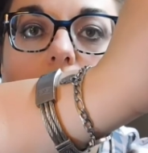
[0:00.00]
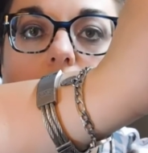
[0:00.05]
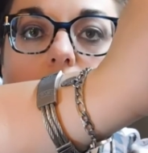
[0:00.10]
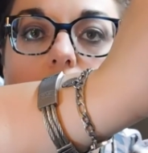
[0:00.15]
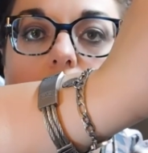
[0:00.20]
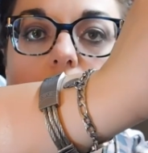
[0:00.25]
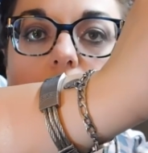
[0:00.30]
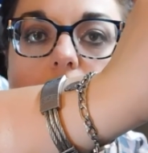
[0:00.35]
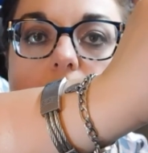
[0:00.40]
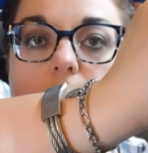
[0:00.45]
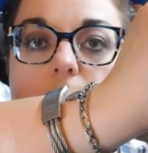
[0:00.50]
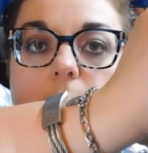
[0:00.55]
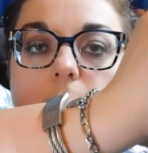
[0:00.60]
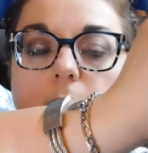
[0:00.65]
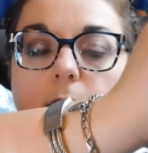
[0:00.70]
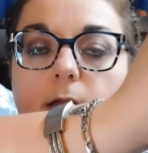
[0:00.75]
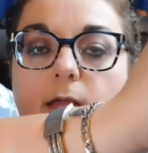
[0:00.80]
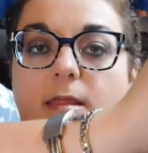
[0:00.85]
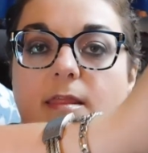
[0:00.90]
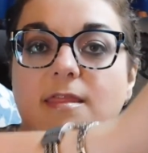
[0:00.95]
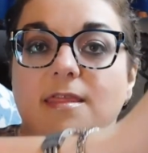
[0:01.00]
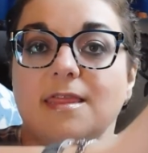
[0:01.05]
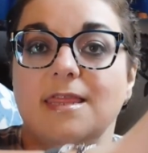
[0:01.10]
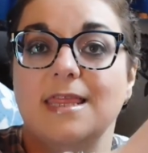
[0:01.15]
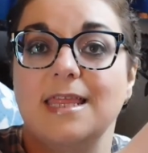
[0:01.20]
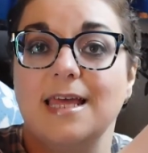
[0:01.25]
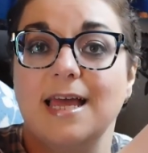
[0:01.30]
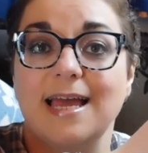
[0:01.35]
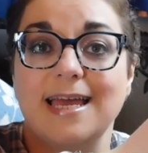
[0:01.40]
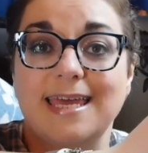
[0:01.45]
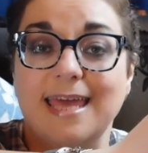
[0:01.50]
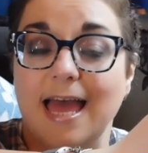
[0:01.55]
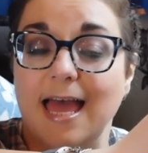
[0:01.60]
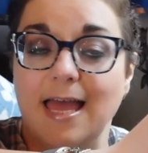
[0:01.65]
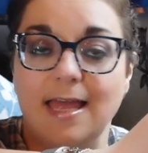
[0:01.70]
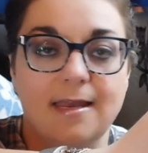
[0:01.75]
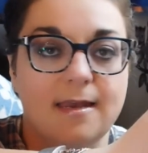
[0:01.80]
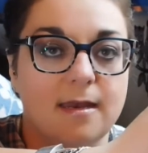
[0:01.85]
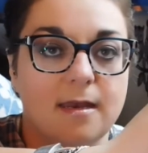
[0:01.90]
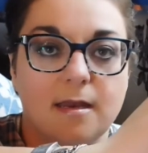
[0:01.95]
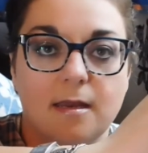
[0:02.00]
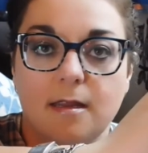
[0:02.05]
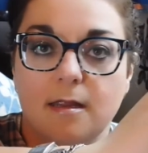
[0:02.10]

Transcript: Look! Again!